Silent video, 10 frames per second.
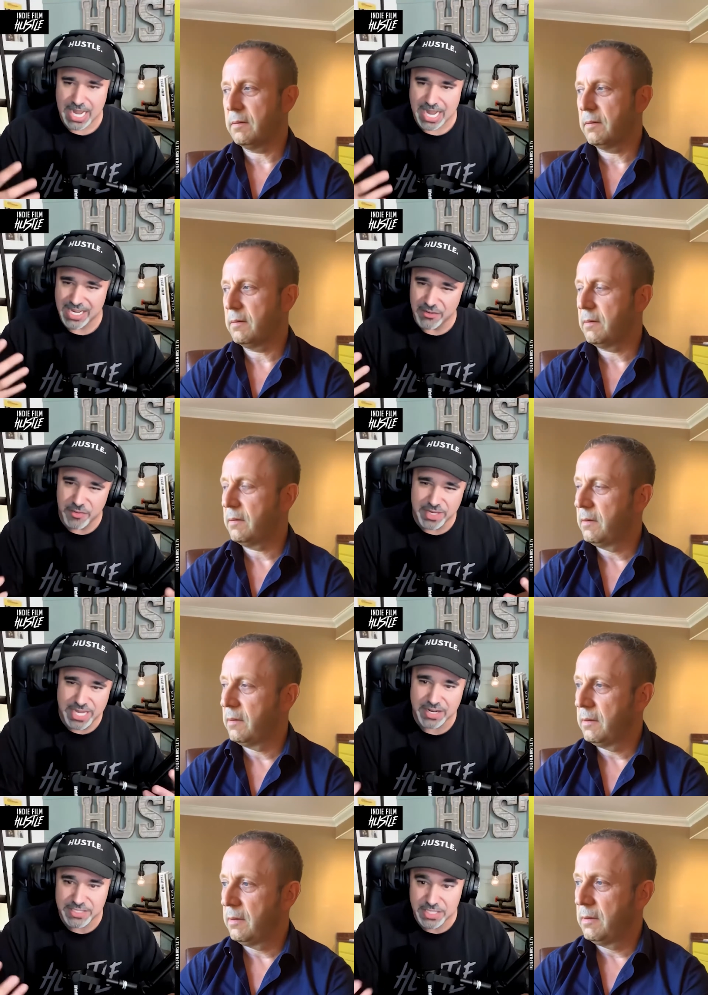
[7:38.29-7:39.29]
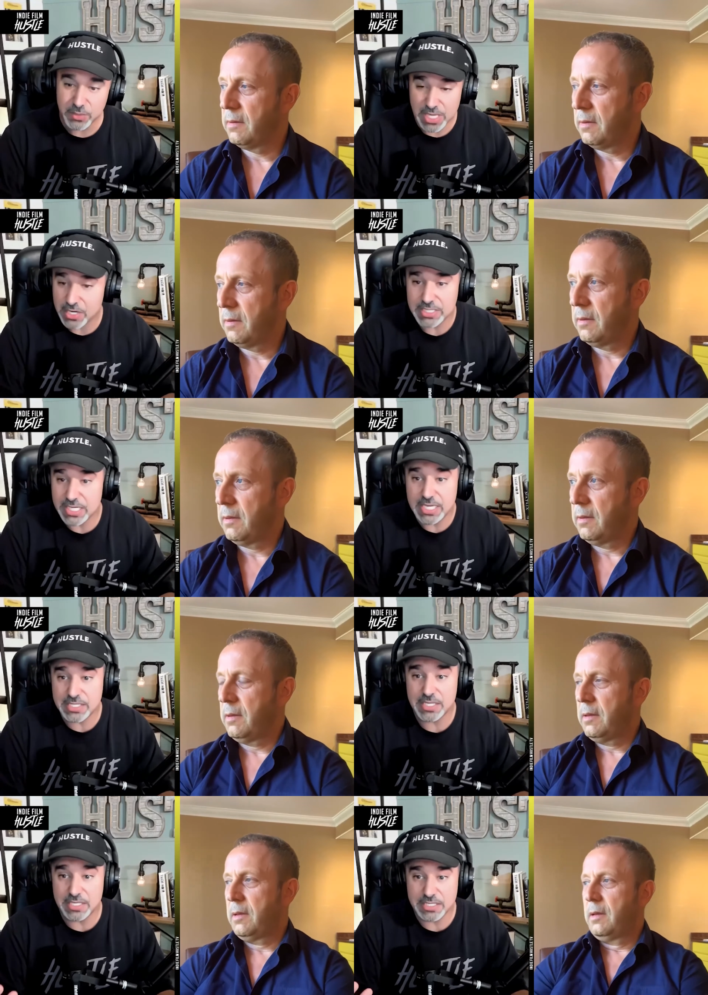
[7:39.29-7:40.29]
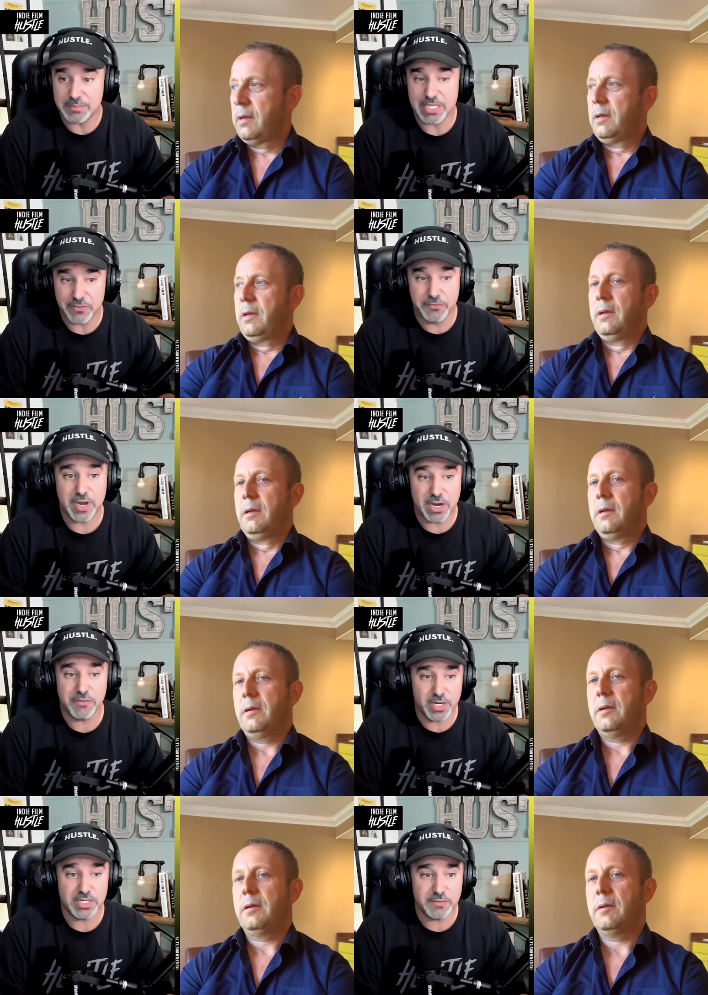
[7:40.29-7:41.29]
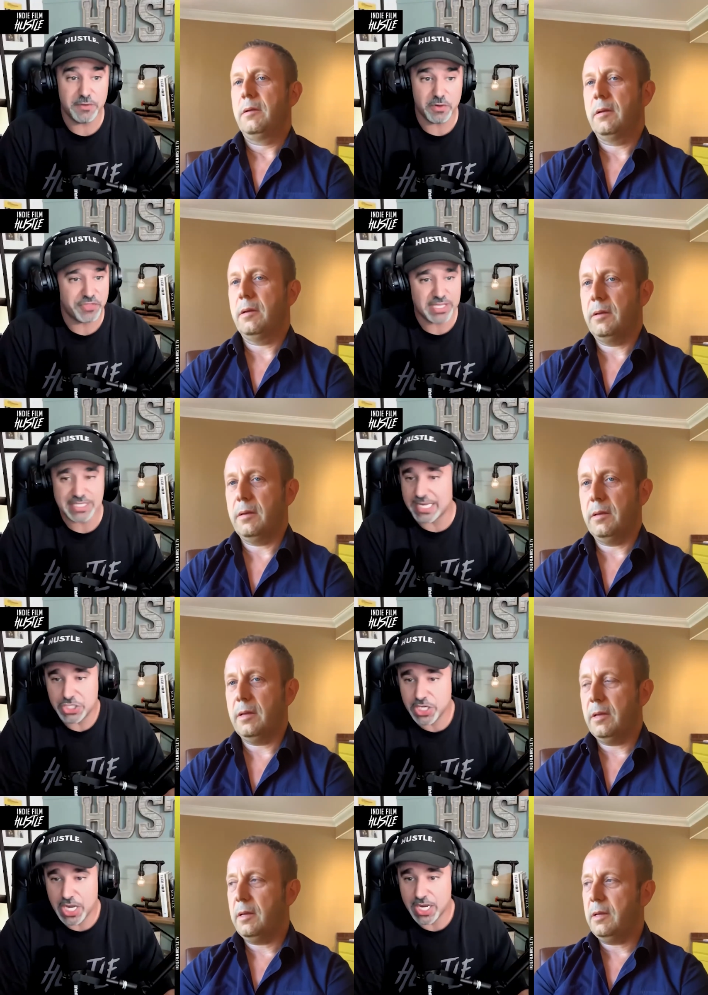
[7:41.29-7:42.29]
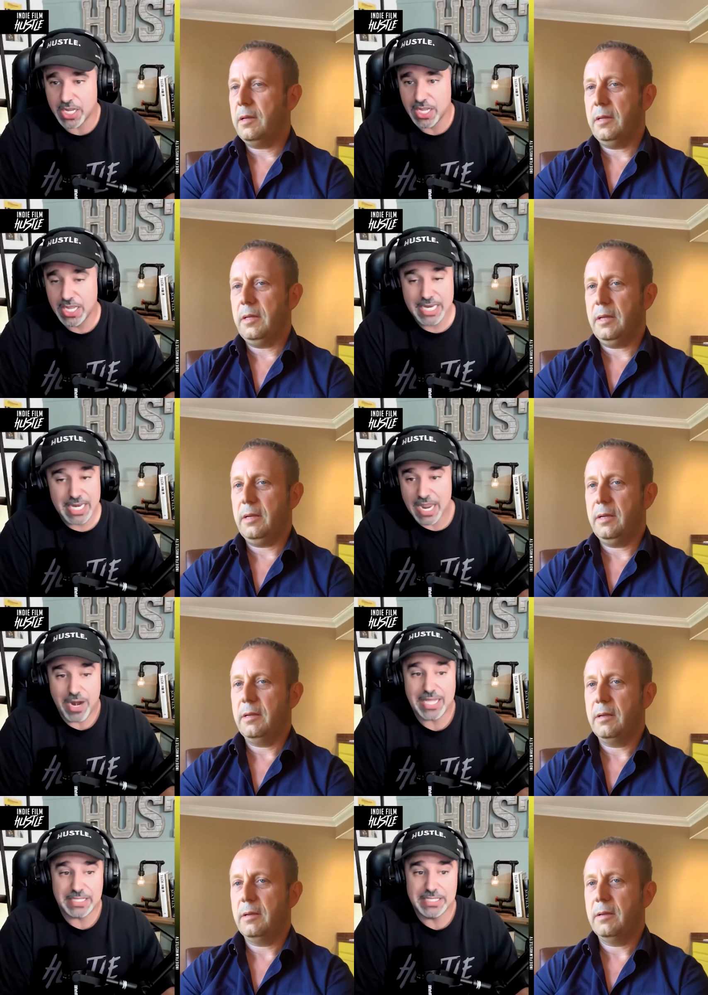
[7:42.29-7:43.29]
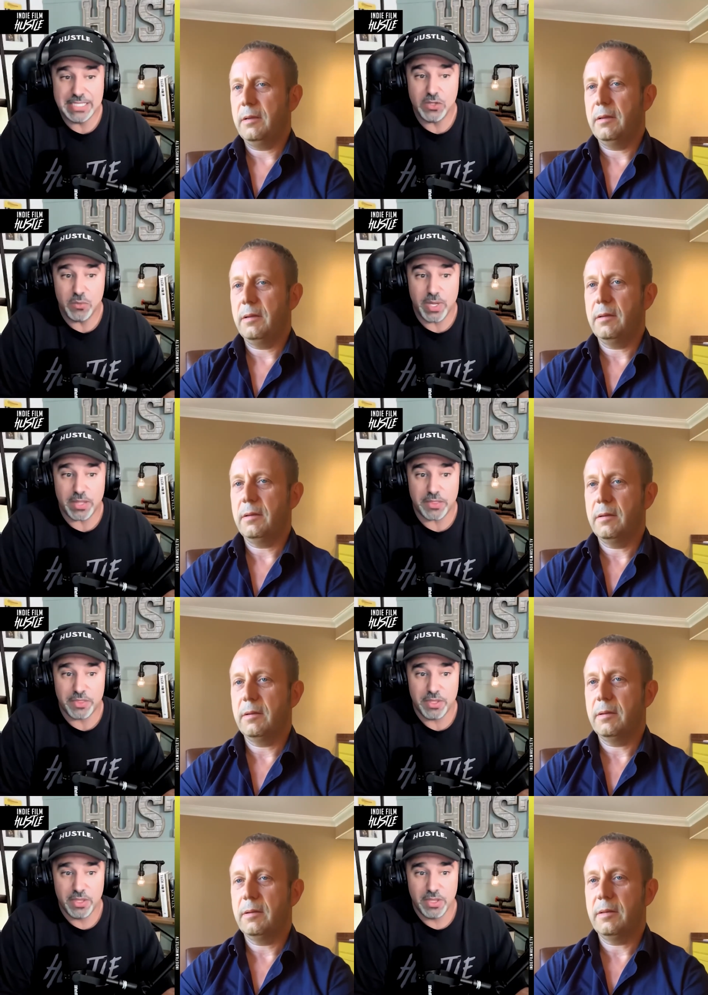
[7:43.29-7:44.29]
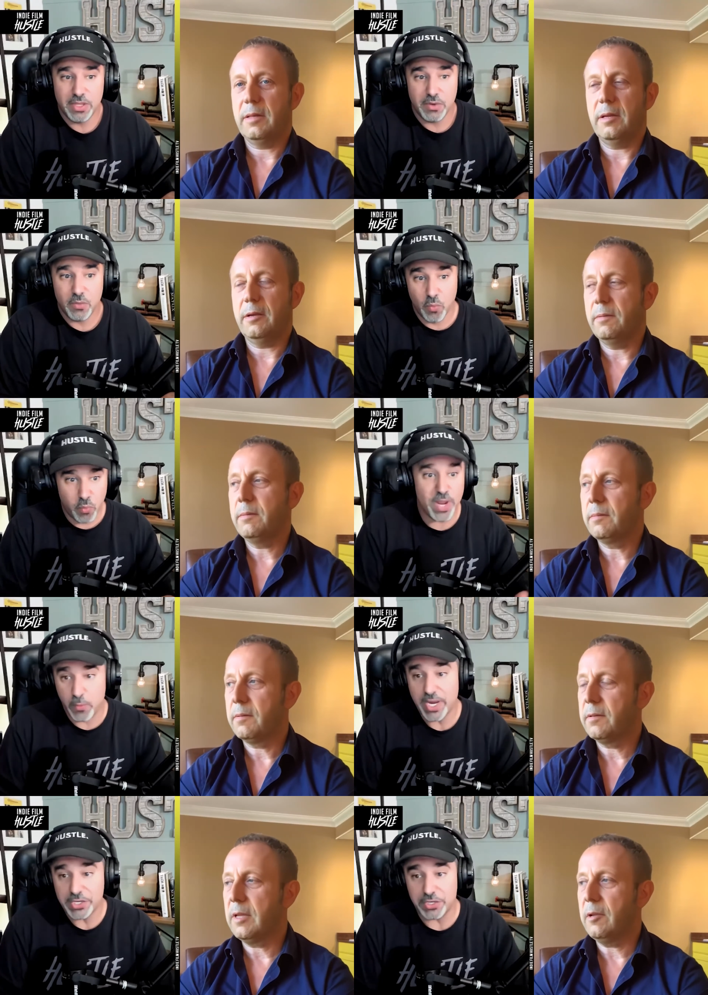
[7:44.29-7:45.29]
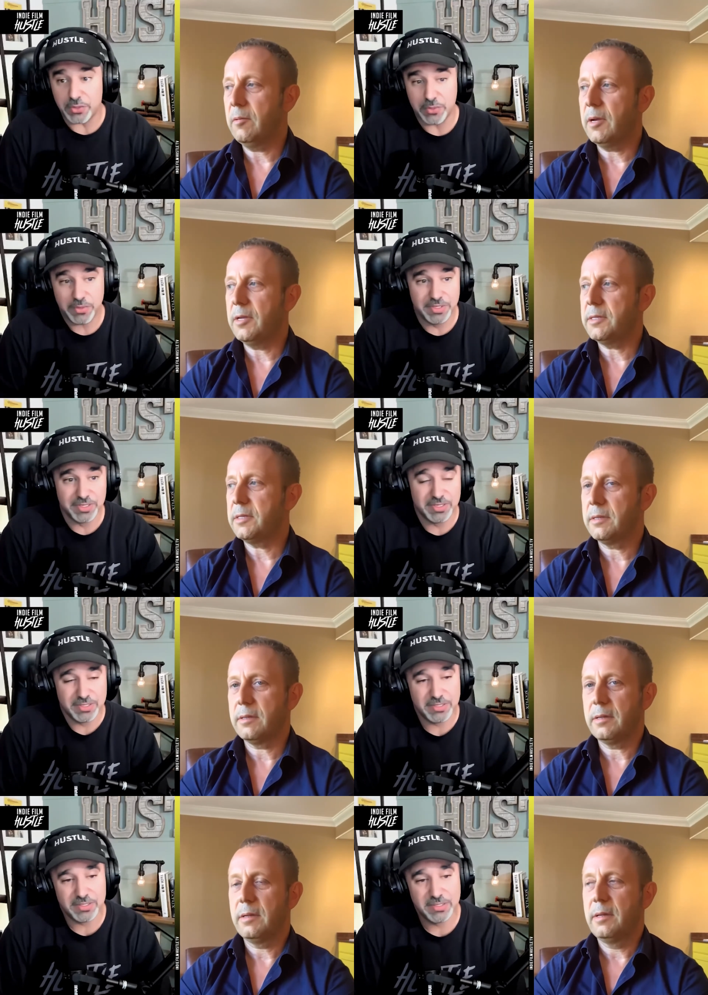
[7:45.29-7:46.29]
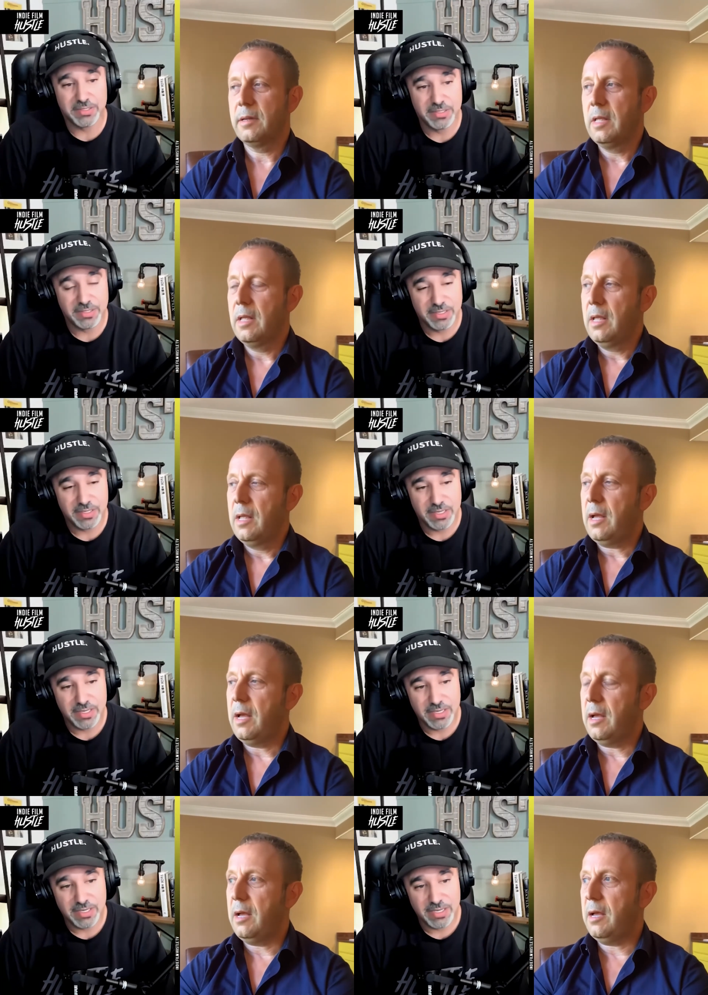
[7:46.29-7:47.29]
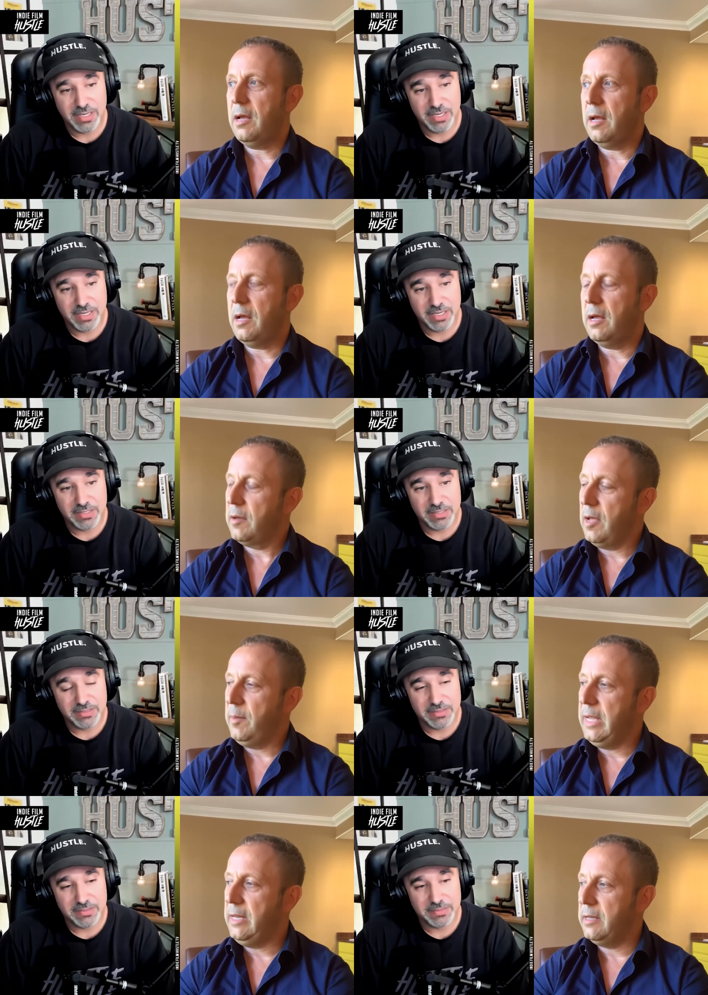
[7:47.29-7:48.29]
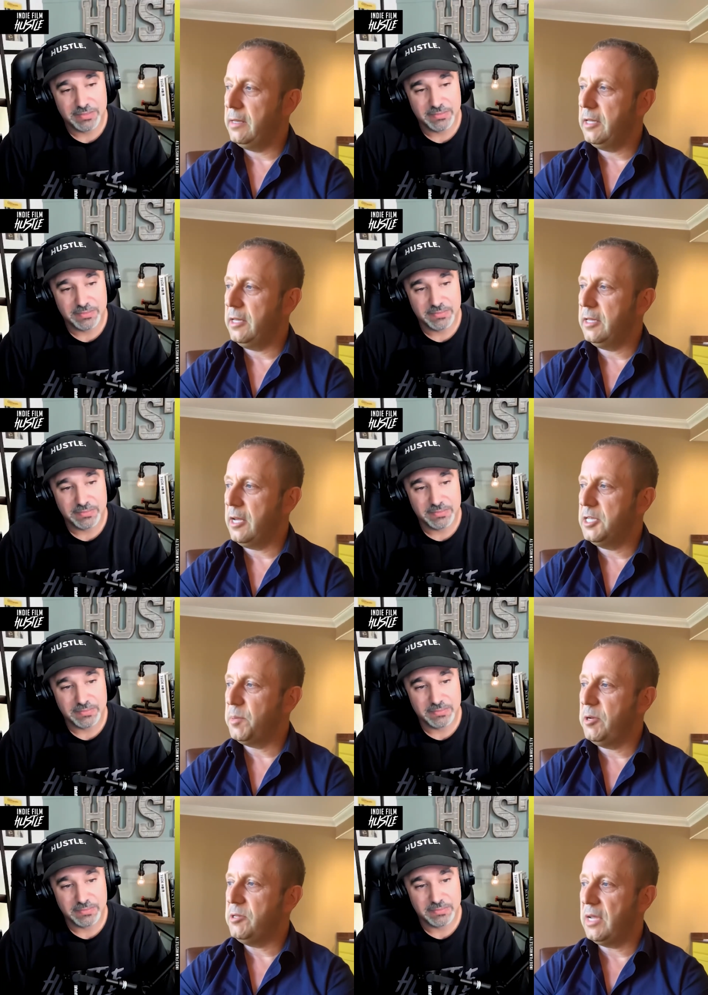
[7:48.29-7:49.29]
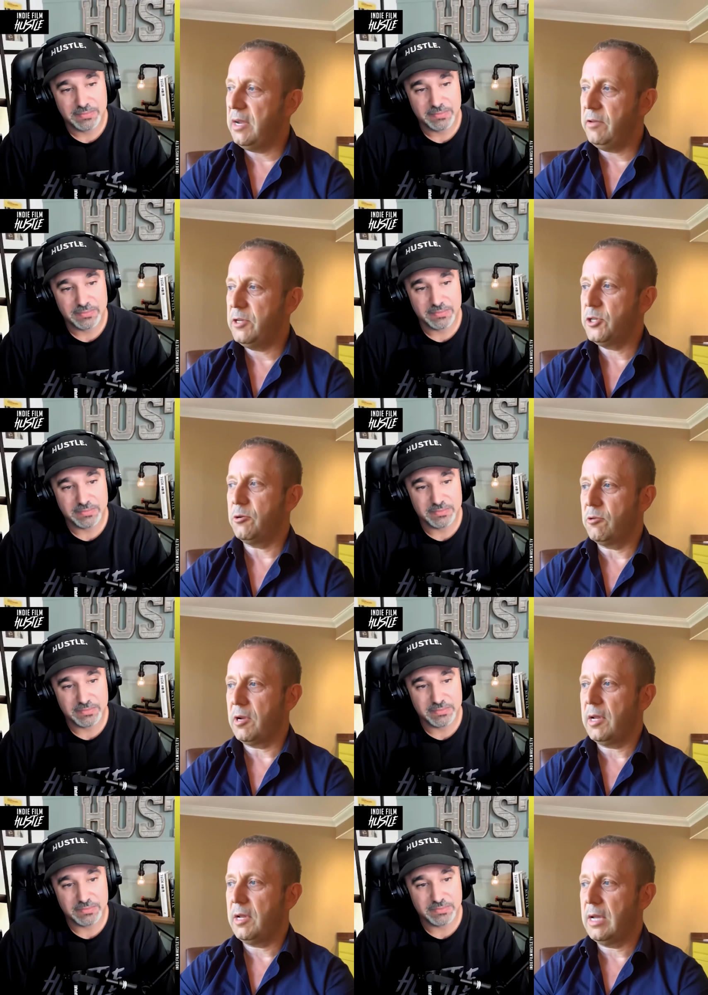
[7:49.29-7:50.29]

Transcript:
Speaker 1: kind of kind of deal with that because it is something very very difficult. Things that Hitchcock yeah. never had to deal with.
Speaker 2: No. We, we no, do. Right. Uh, I mean, I suppose every genre